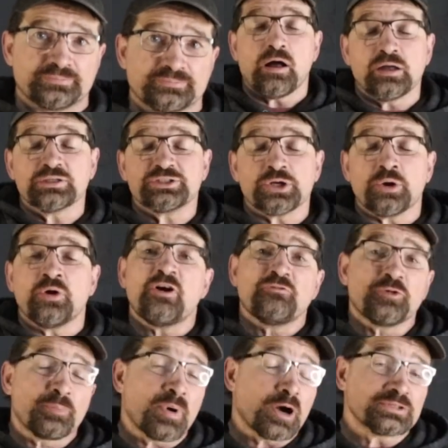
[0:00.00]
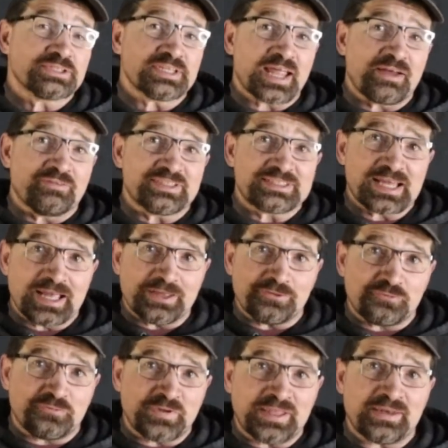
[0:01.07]
Also, for parts that have a tight
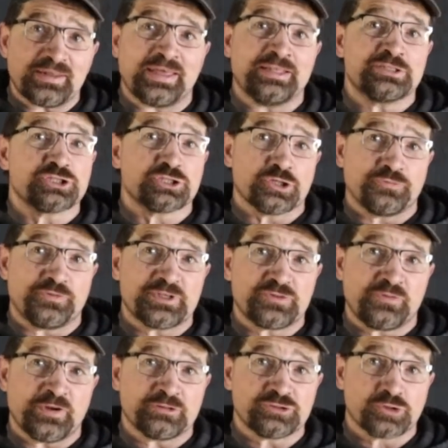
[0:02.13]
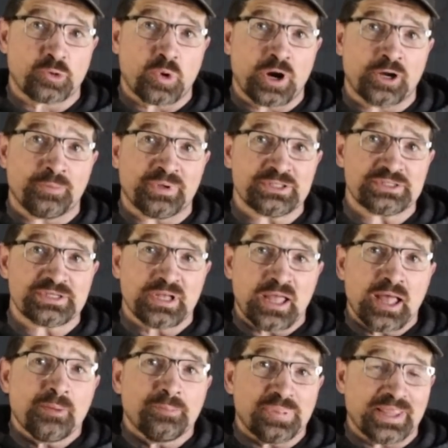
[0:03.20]
fit and surface finish requirements,
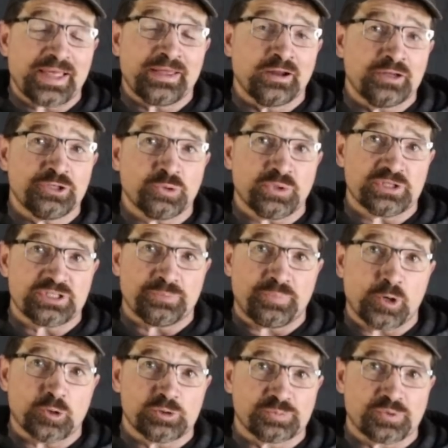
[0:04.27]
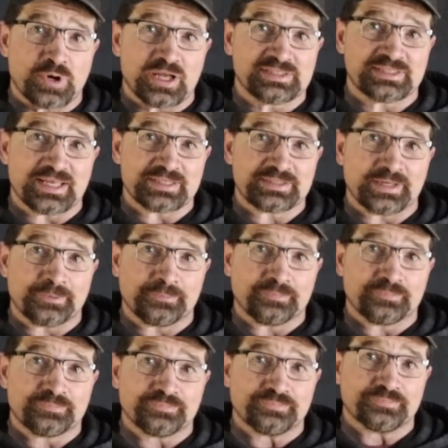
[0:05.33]
plan on doing some post-processing.
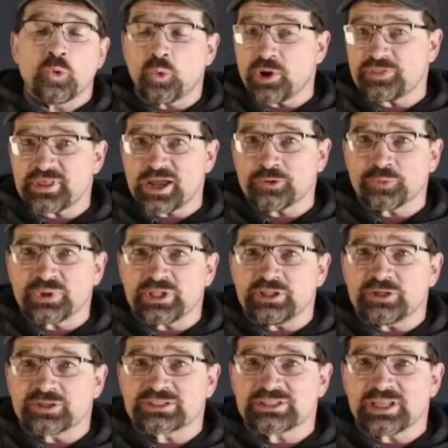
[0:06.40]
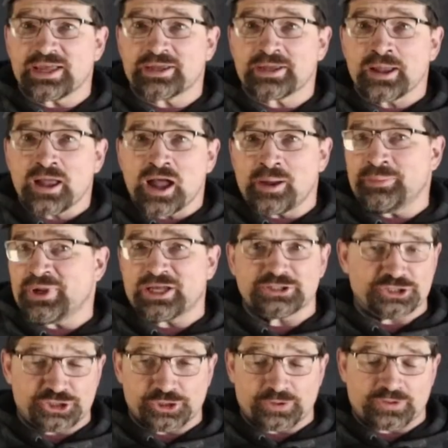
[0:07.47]
What that really looks like, I'm
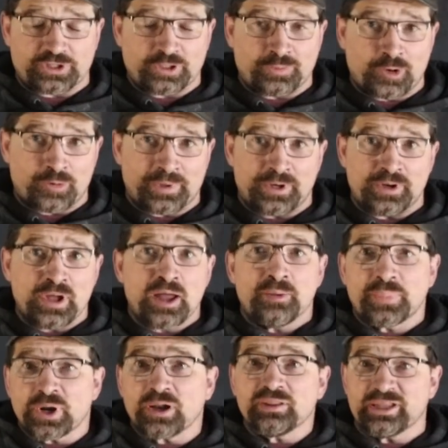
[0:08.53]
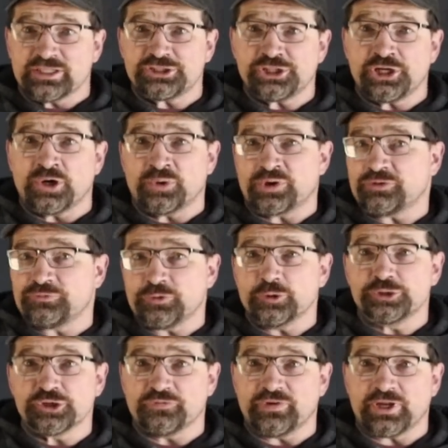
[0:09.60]
not sure at the moment, but I'll let you know in a
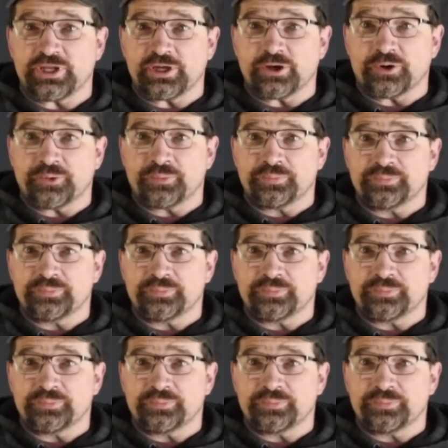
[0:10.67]
future video.